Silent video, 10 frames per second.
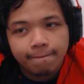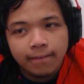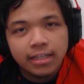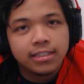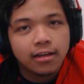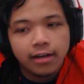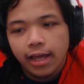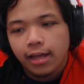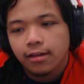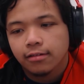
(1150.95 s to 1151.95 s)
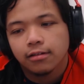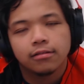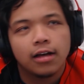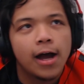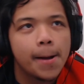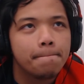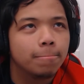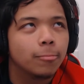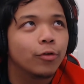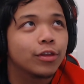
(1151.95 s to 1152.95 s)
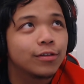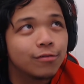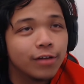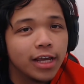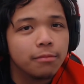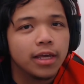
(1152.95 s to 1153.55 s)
this Sunday um, with the stream.